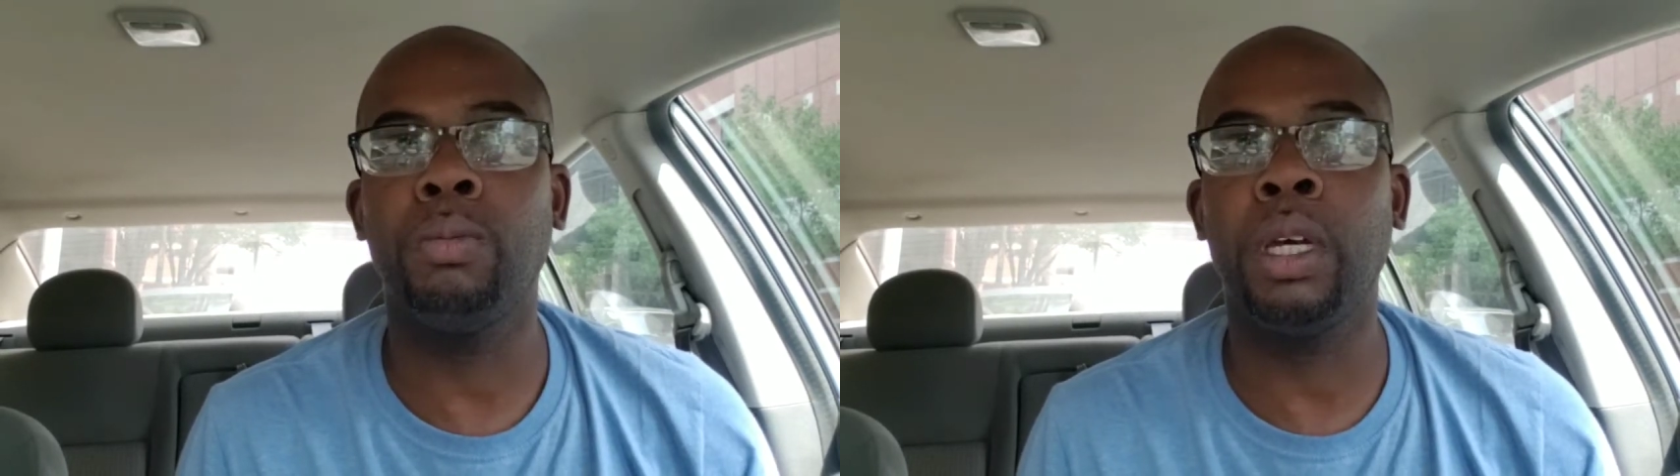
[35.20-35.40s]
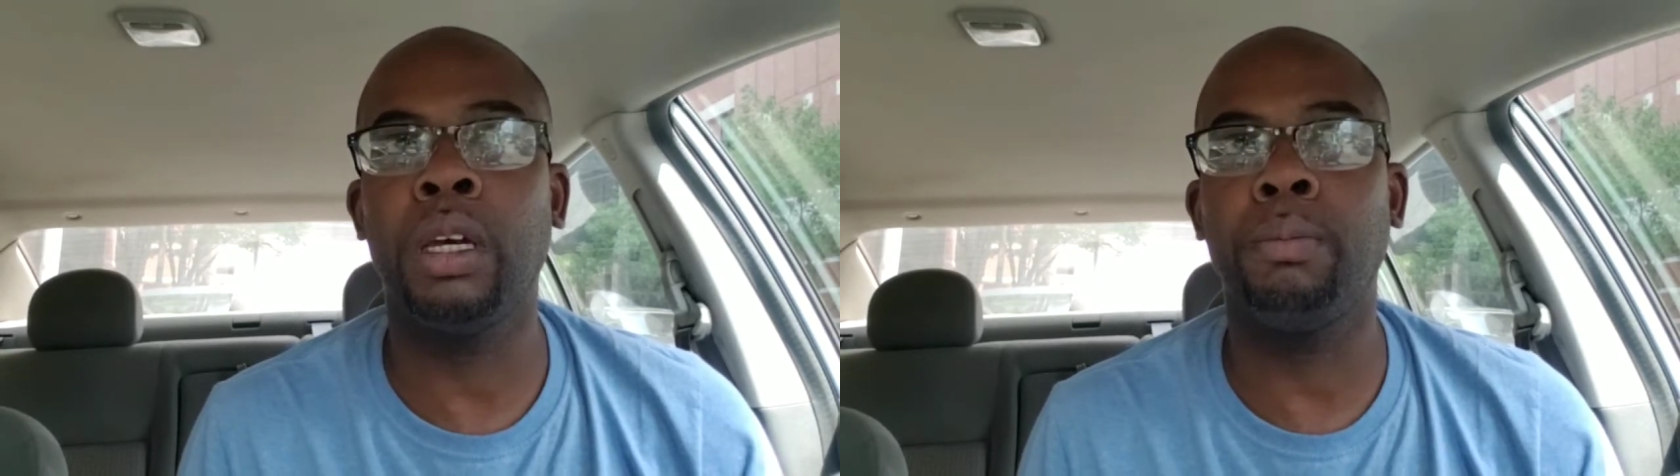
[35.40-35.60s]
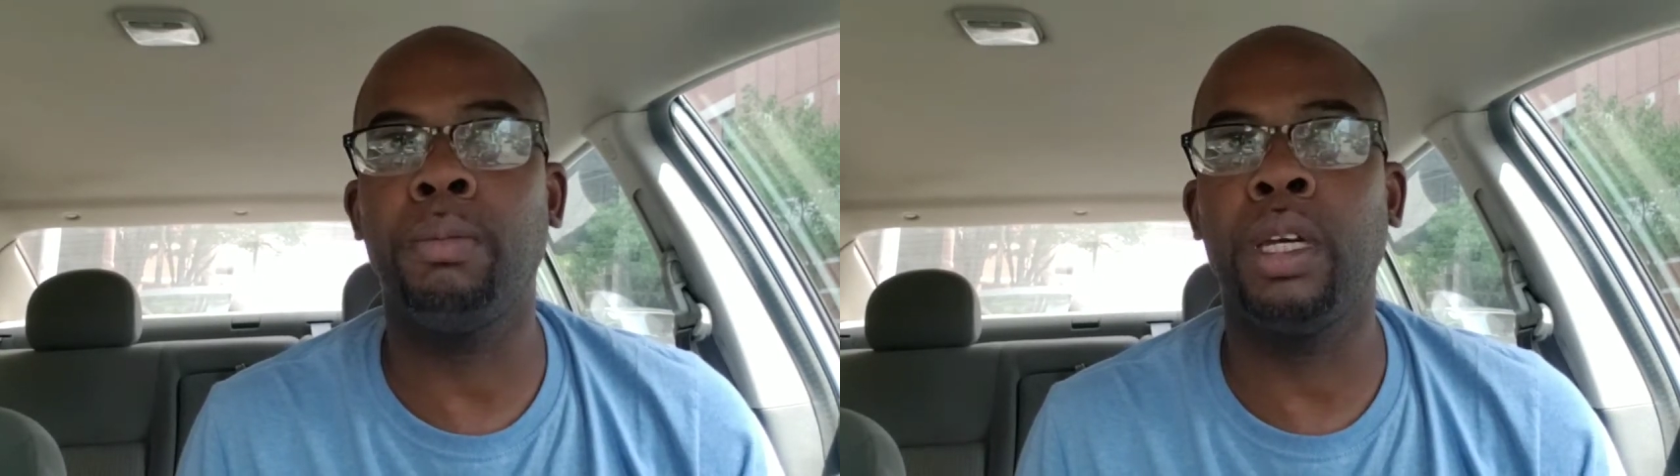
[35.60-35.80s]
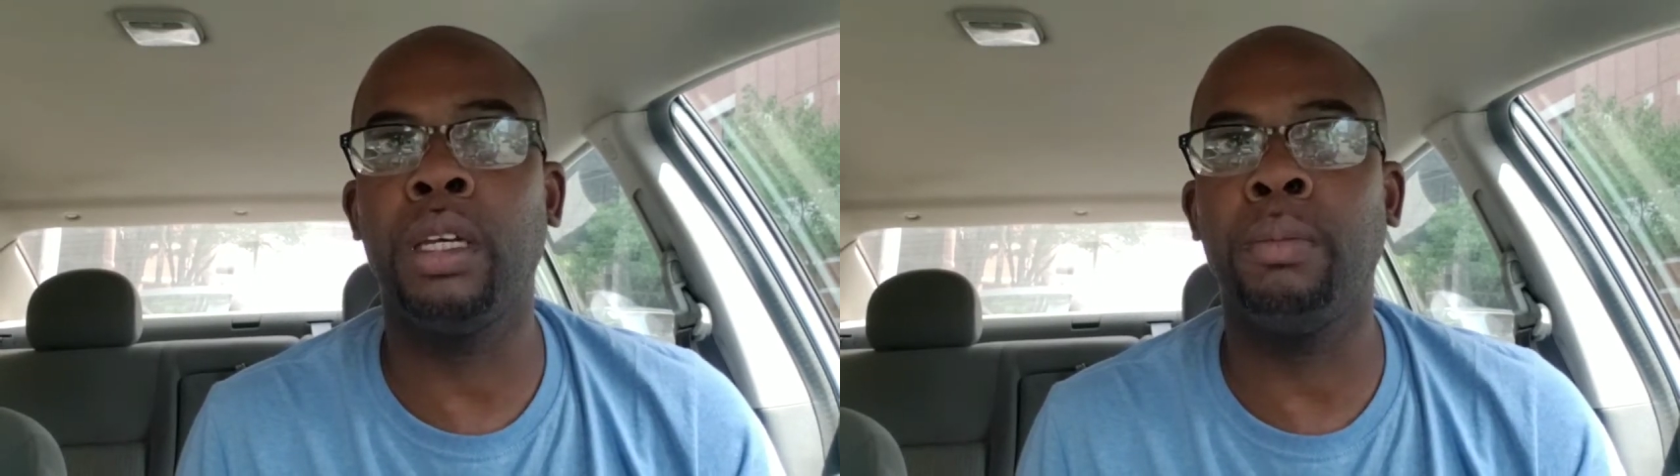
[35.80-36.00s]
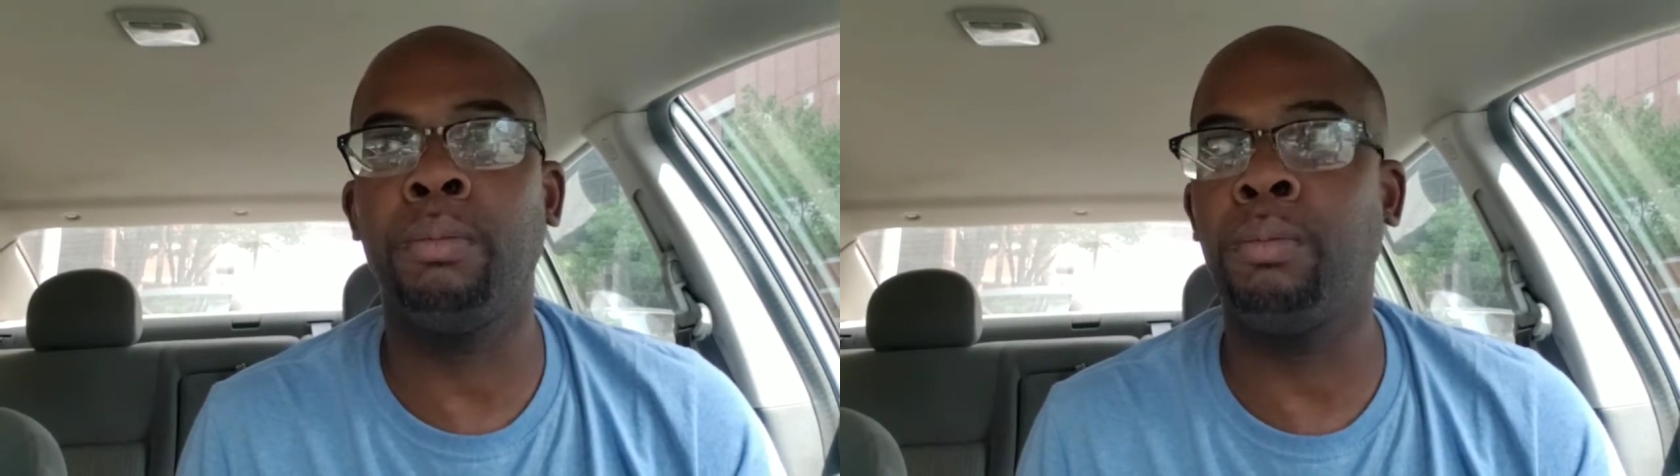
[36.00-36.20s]
Um,
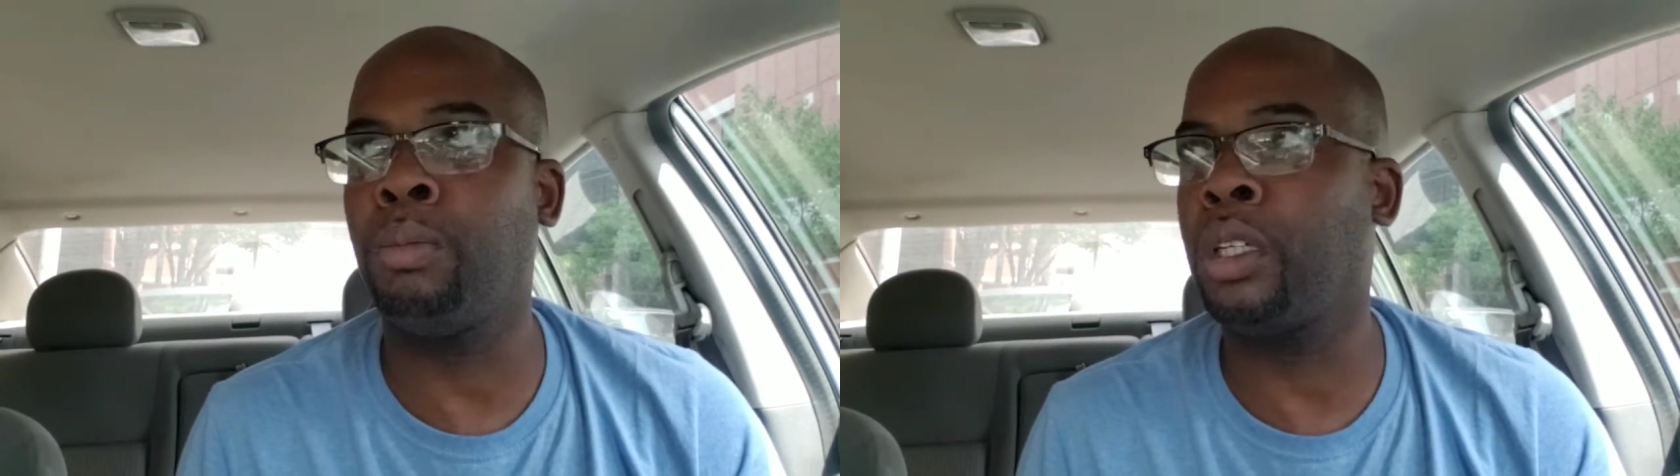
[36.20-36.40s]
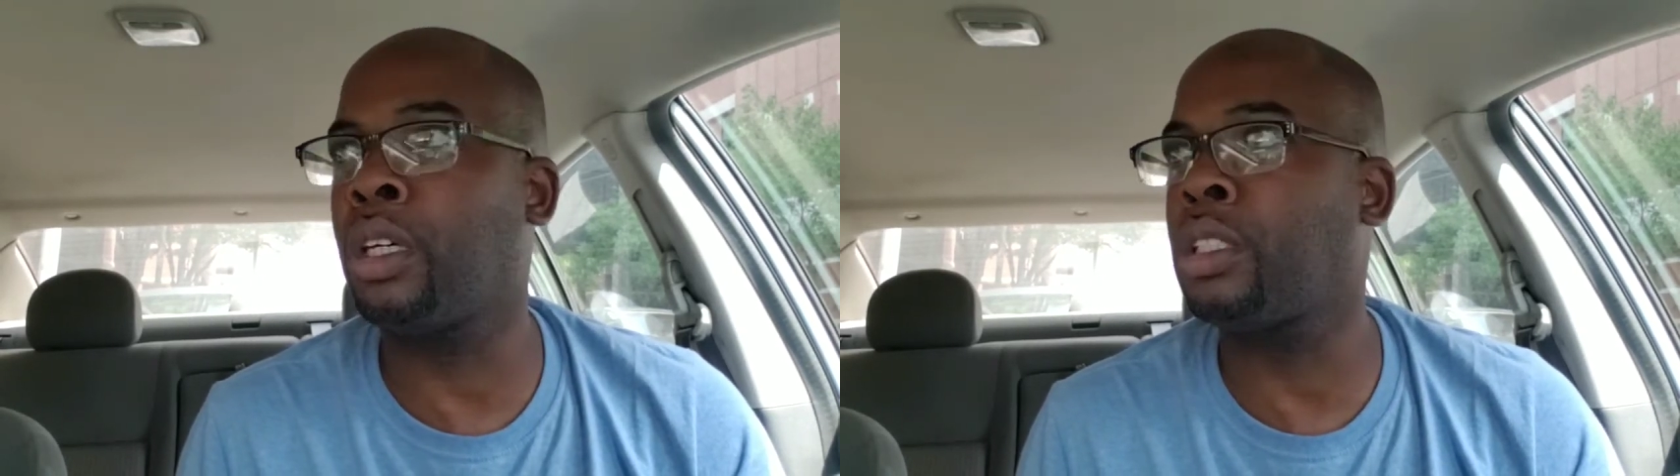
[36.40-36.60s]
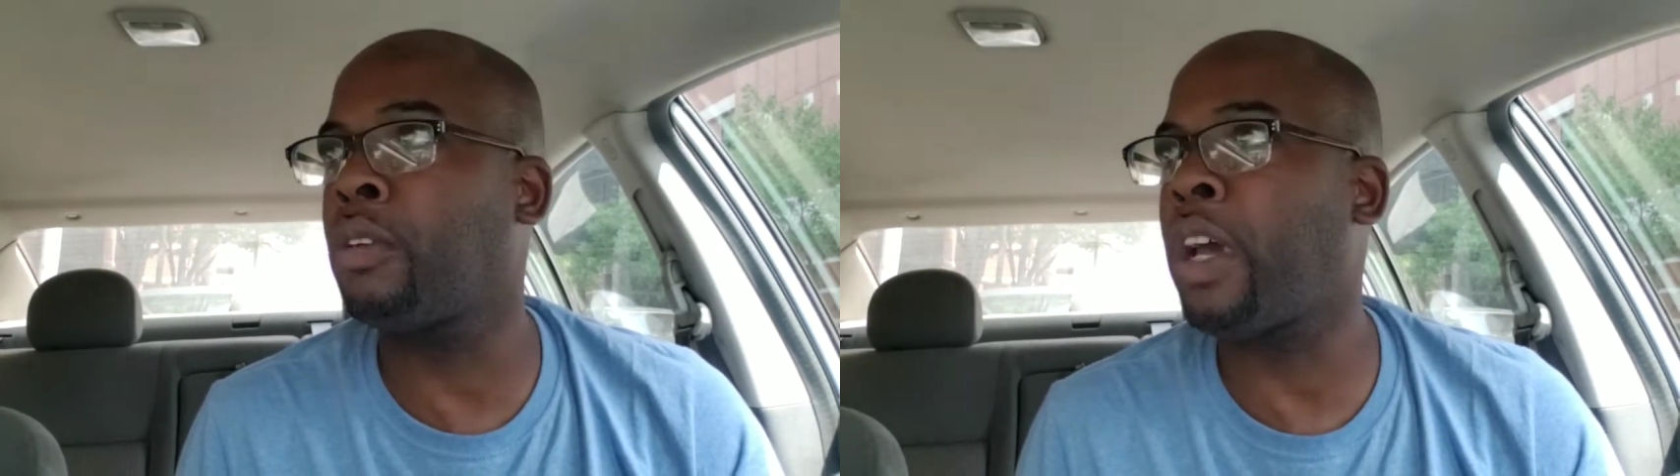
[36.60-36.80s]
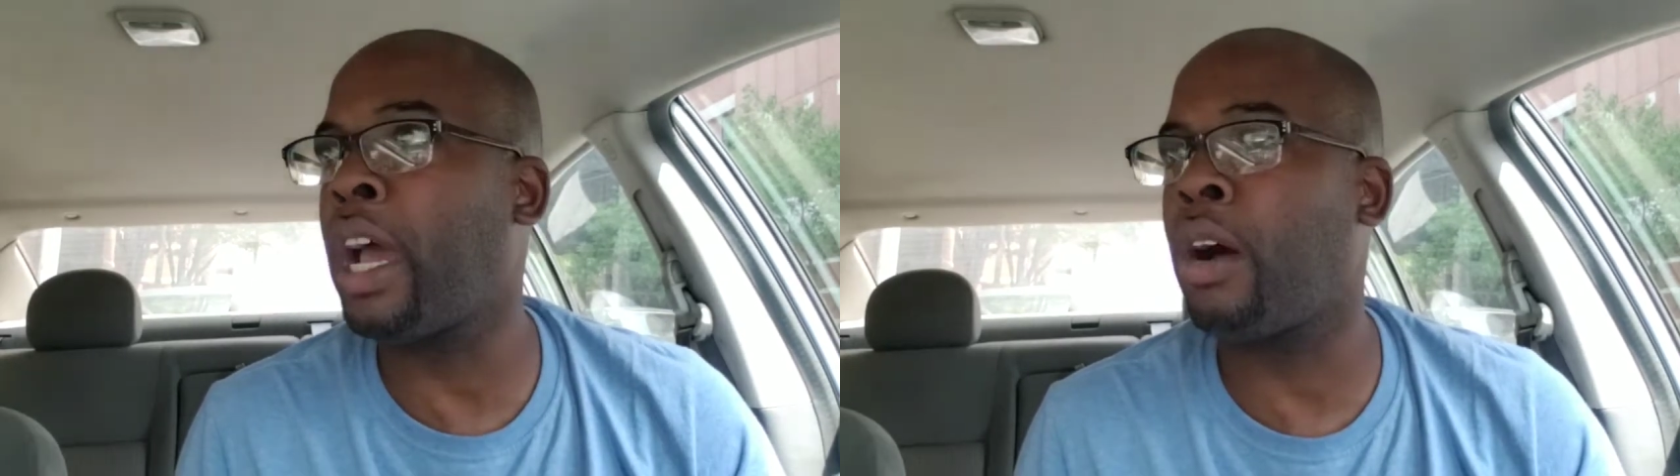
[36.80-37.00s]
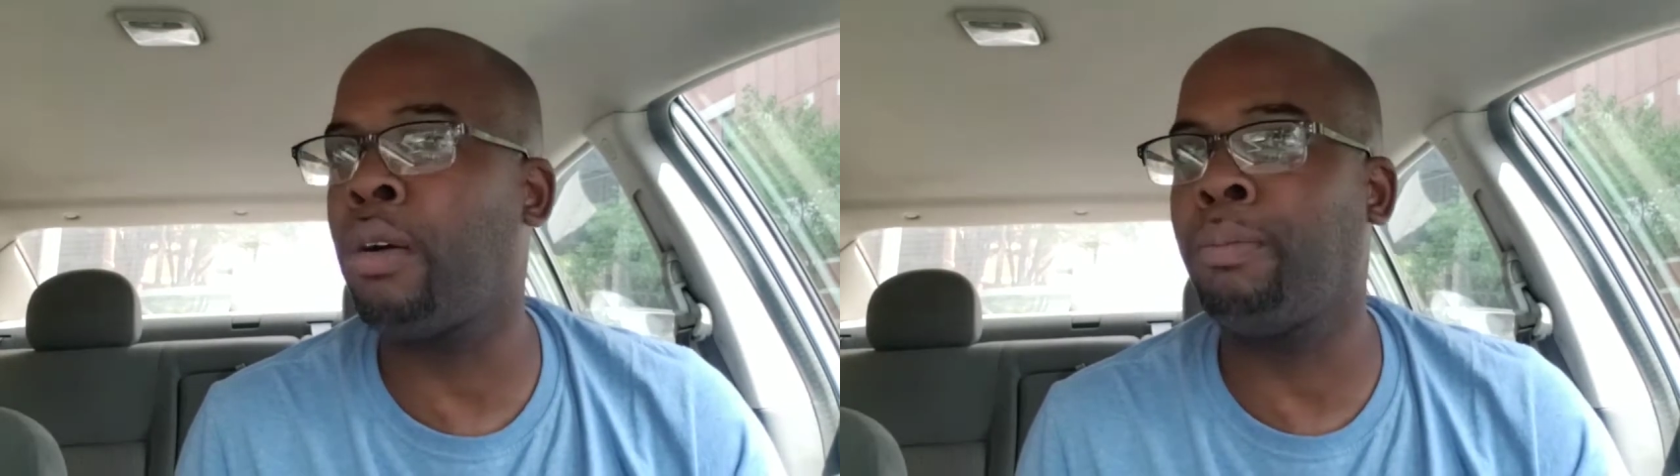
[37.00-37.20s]
and because of
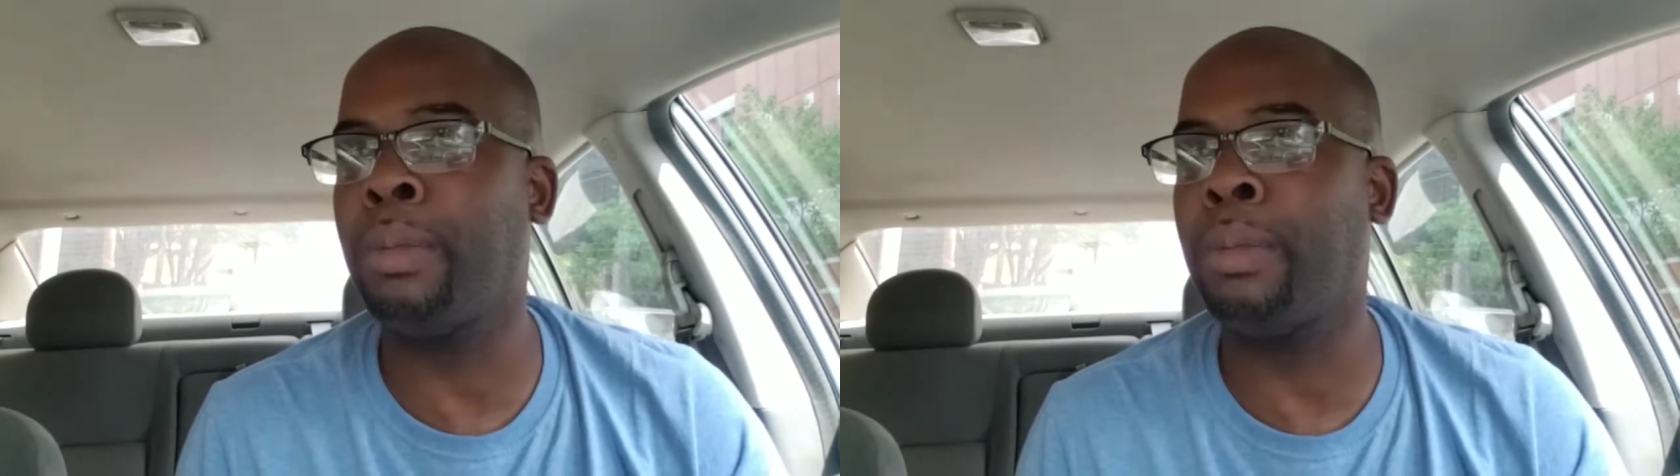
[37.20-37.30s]
how